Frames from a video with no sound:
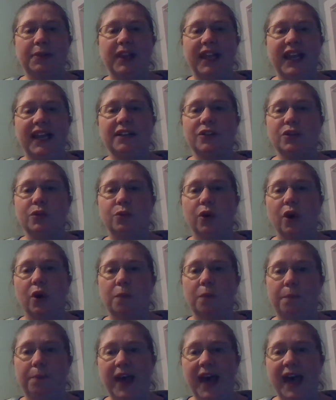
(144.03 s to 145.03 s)
plants
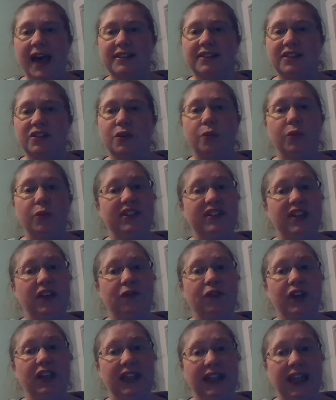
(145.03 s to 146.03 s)
grow best with
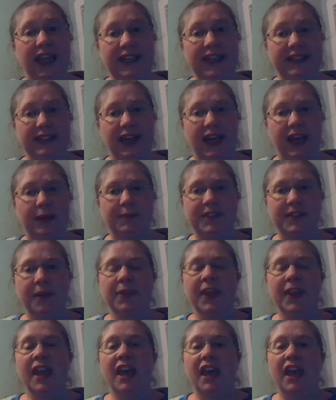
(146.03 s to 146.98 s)
different light types.